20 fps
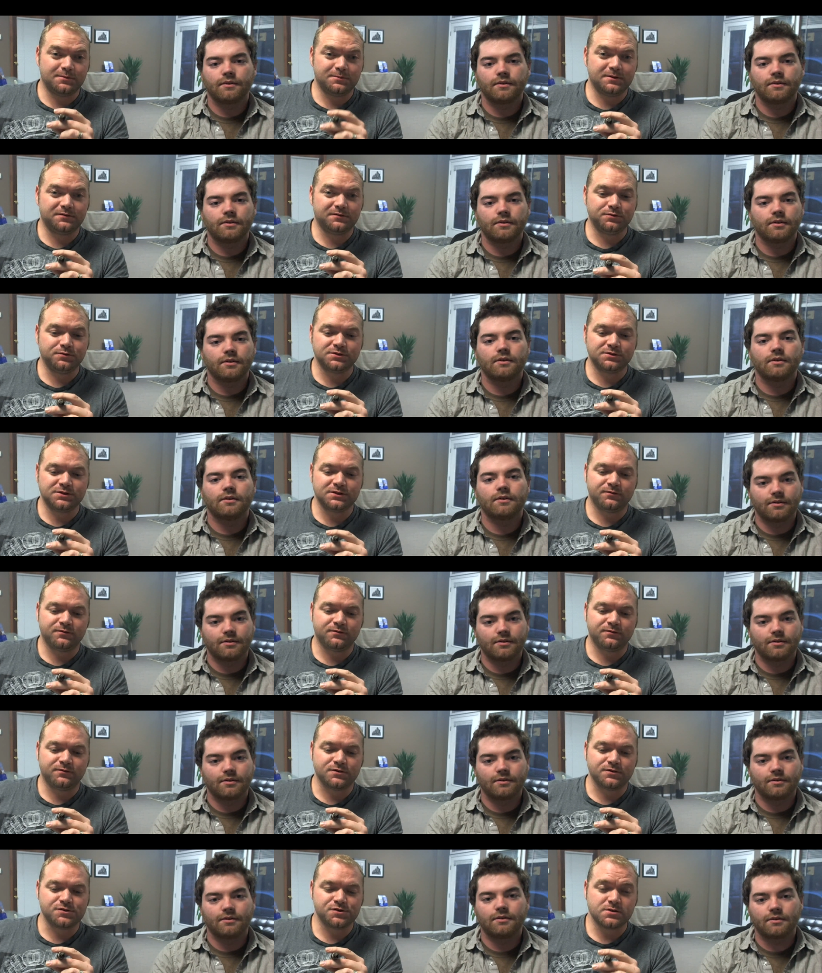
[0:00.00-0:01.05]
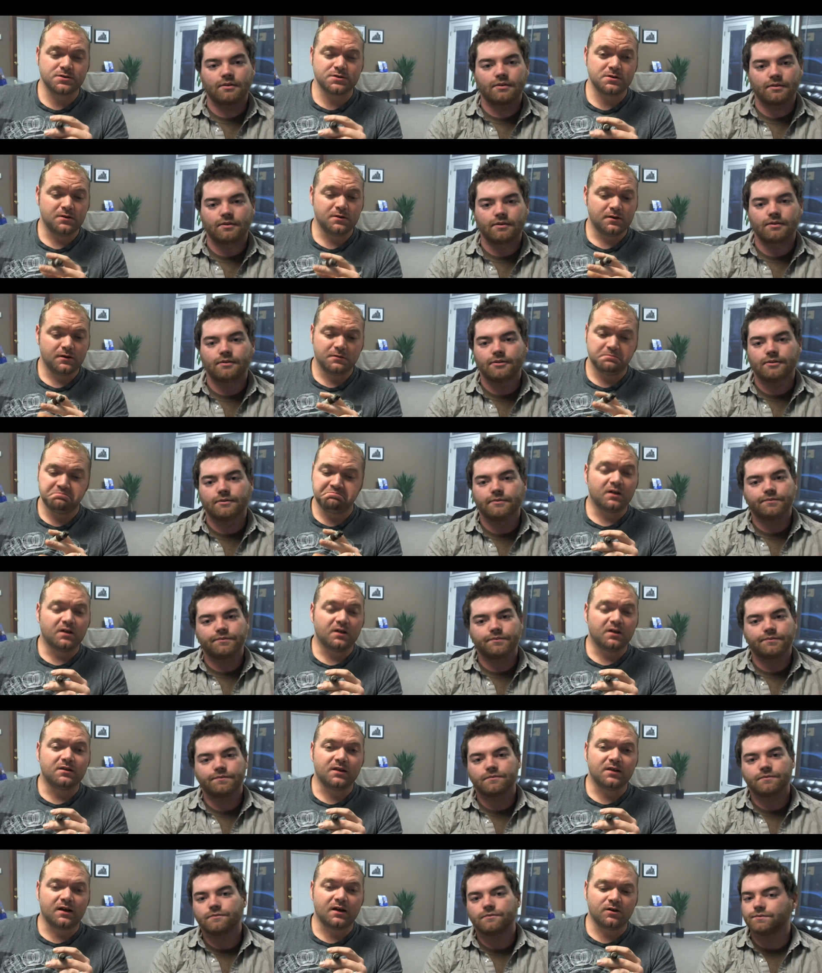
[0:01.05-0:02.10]
Speaker 1: to be a full cigar for sure.
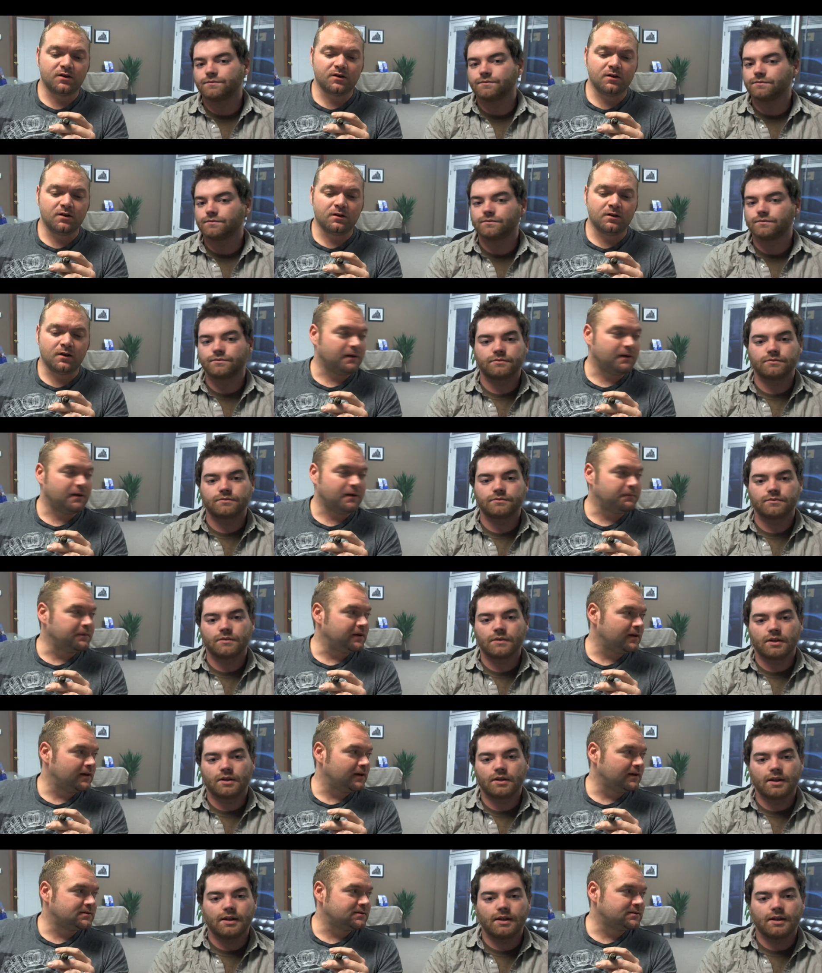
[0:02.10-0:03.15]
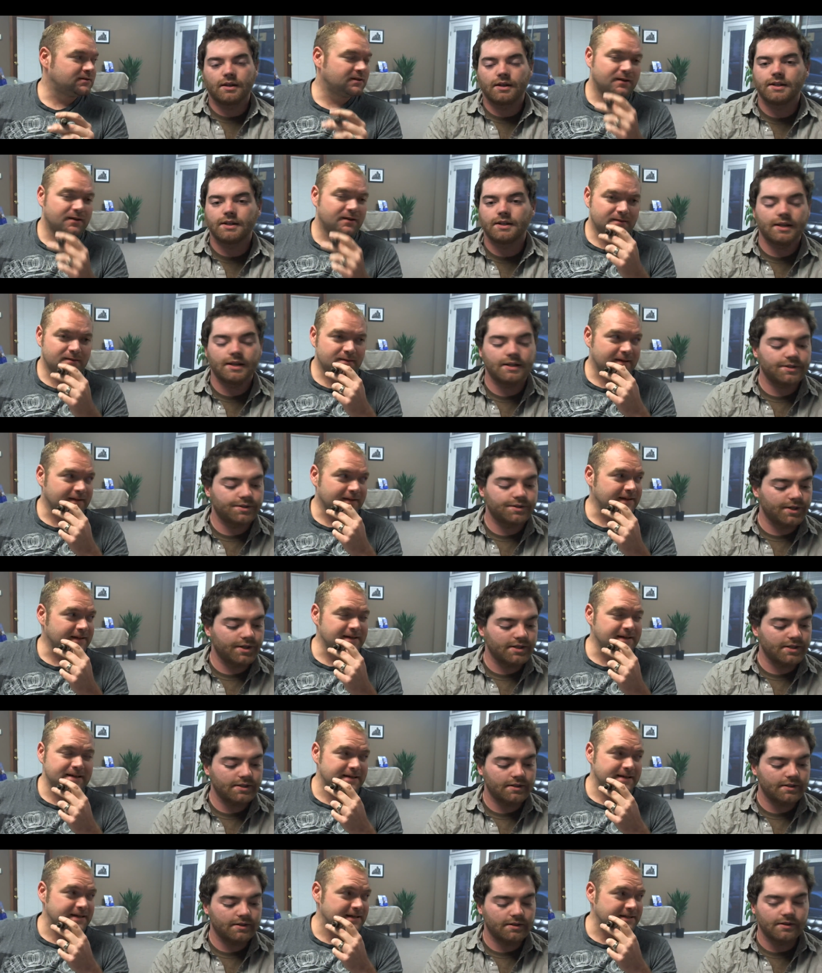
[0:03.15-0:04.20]
Not at all. I mean, it's, uh, it, it's that
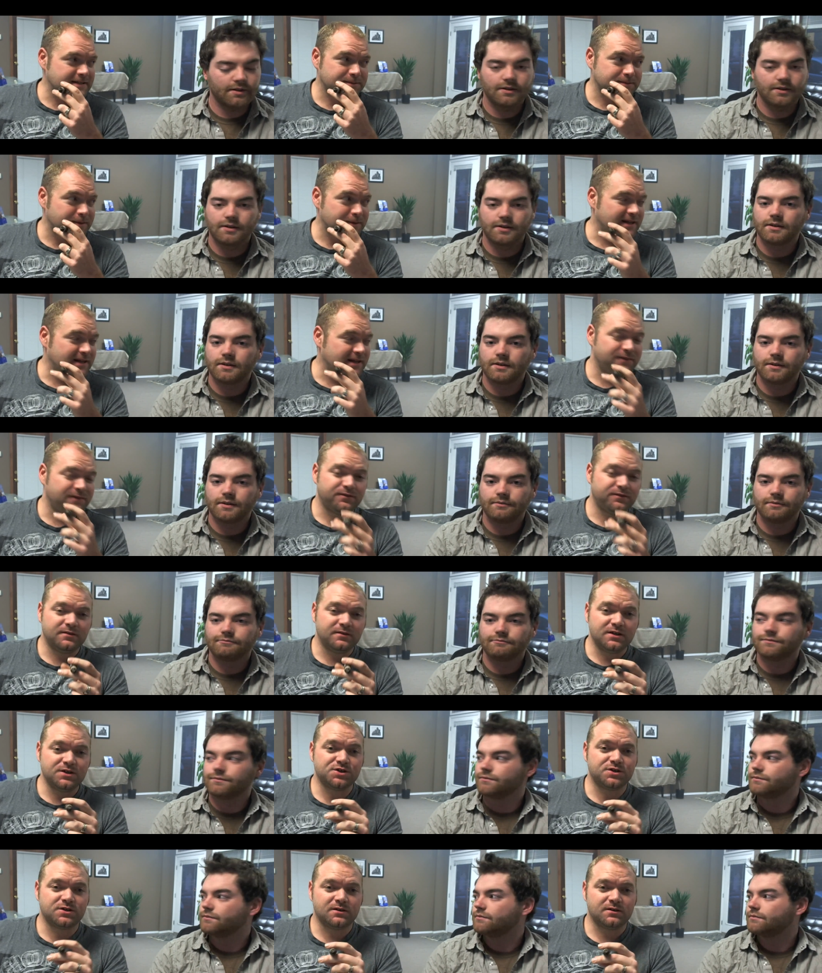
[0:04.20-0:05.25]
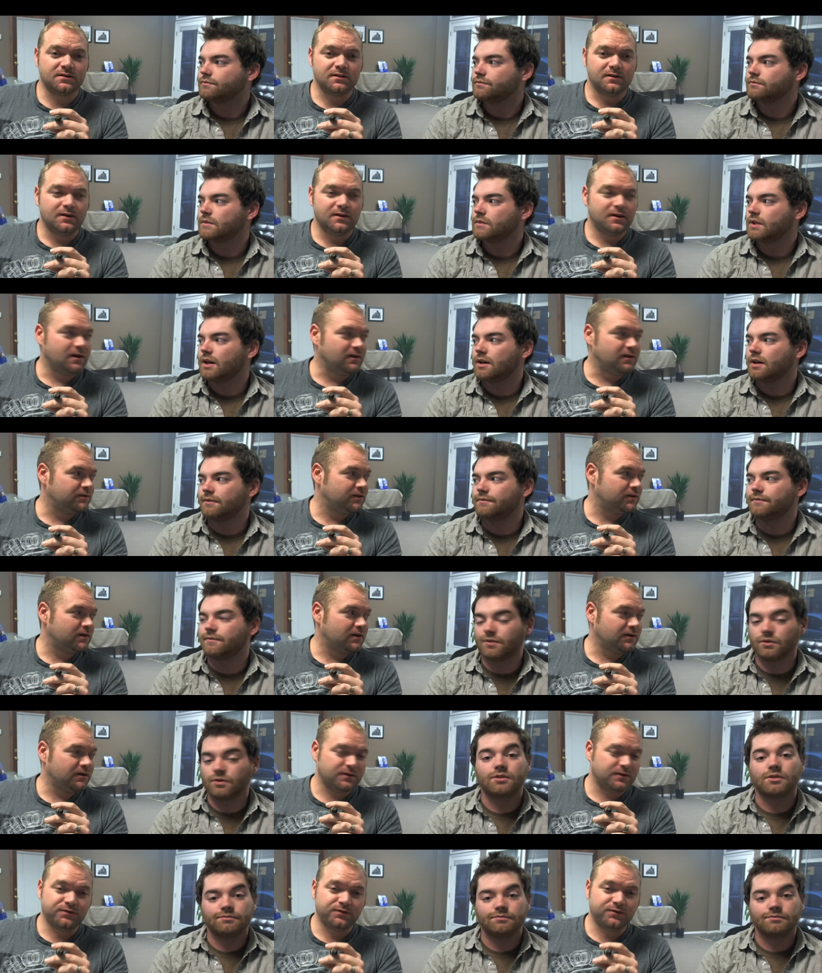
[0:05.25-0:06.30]
Liga is my definition of a, a,
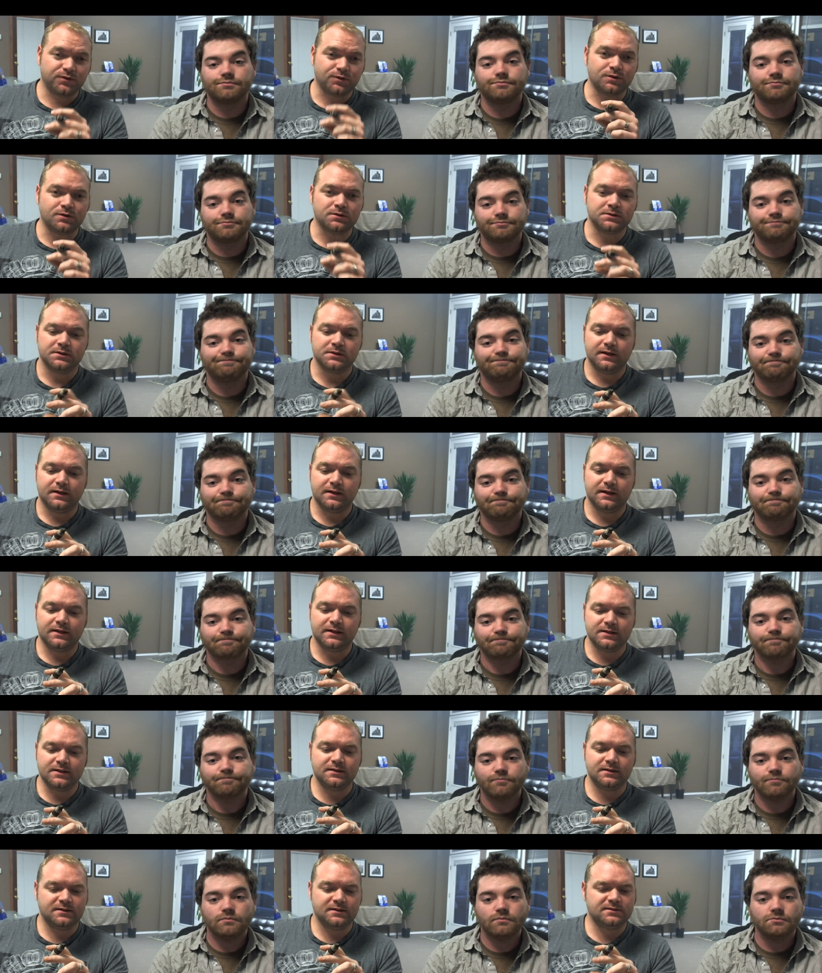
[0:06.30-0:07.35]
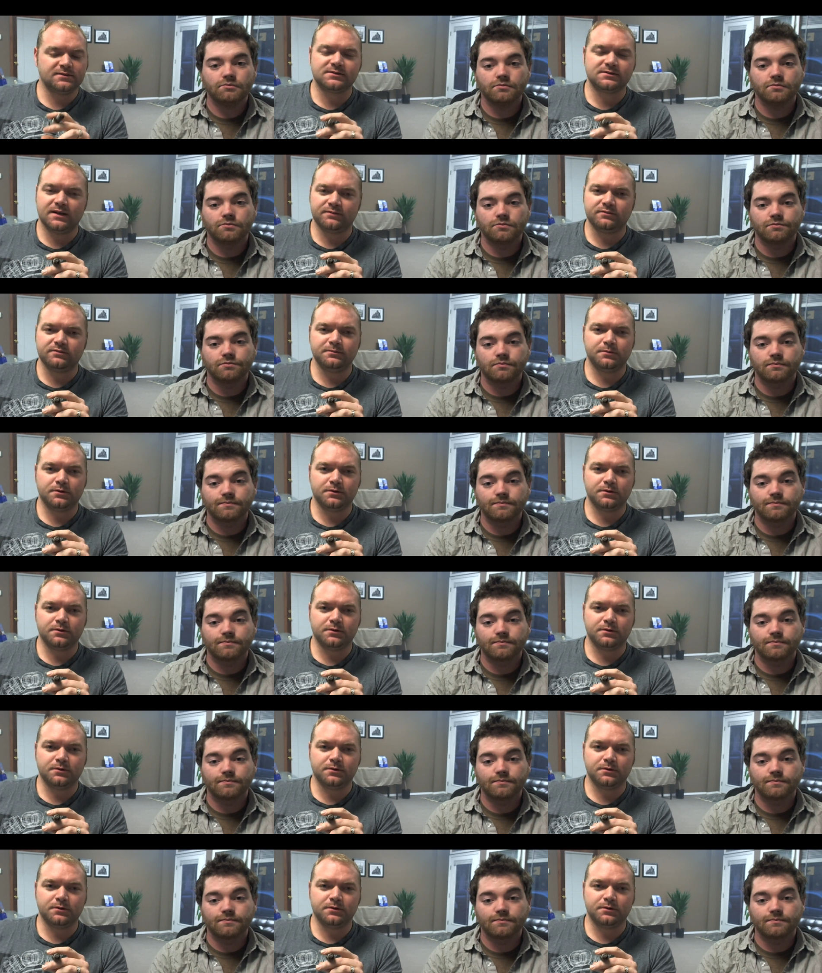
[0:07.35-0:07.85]
full. Of a full, and th this is definitely